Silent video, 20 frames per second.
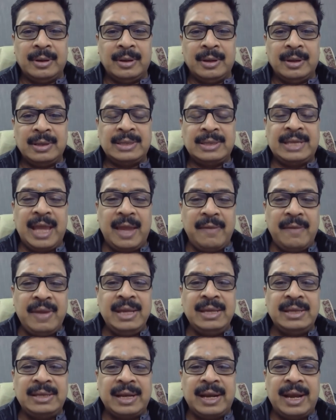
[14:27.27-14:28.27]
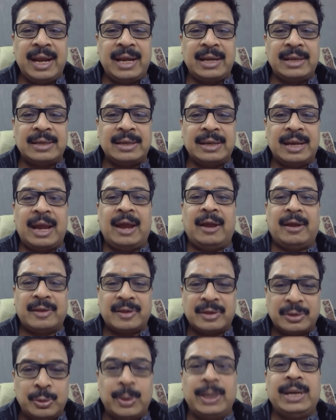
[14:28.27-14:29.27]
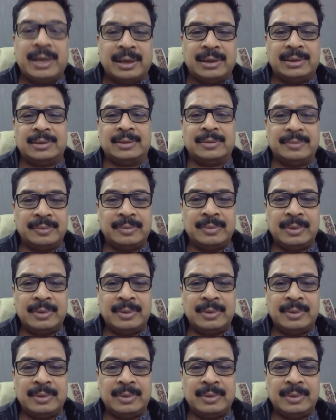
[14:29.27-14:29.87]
Savings rate has dwindled.